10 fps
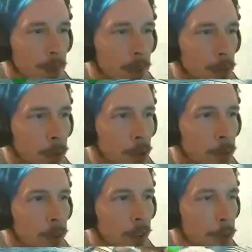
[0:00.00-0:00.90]
So my home
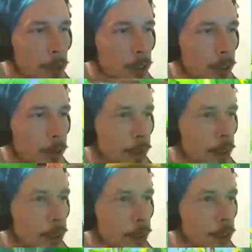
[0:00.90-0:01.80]
is 100 meters that way,
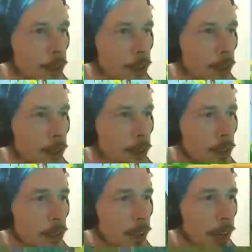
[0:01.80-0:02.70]
so
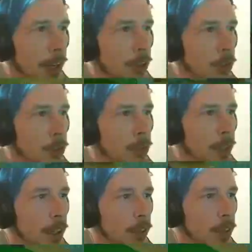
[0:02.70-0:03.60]
there's an iron ore
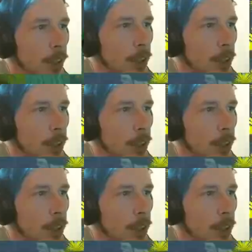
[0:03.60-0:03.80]
vein right